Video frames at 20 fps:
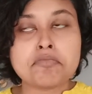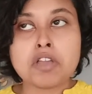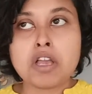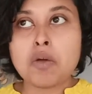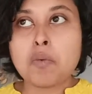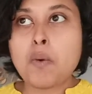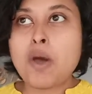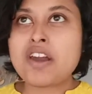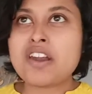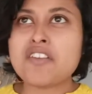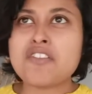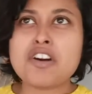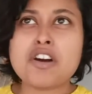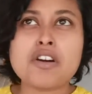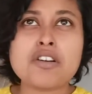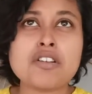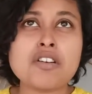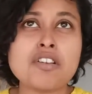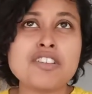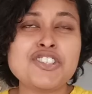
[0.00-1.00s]

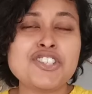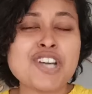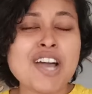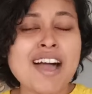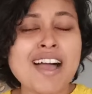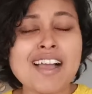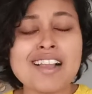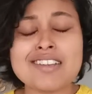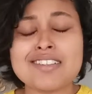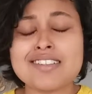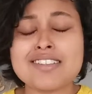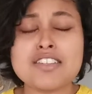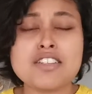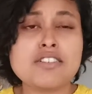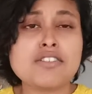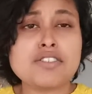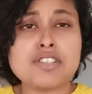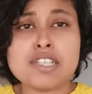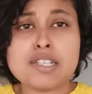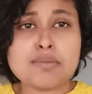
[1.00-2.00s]
whatever childish
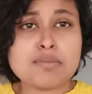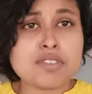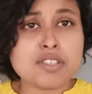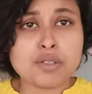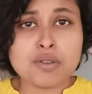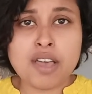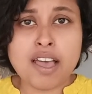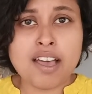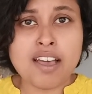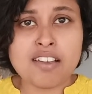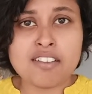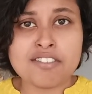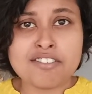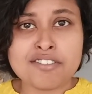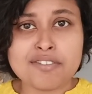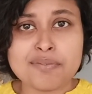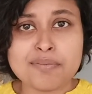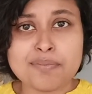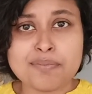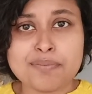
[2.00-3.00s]
dreams you have.
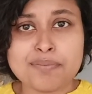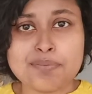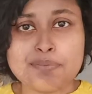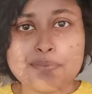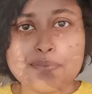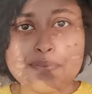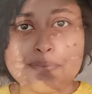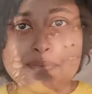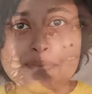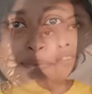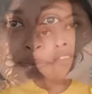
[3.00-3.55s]
So,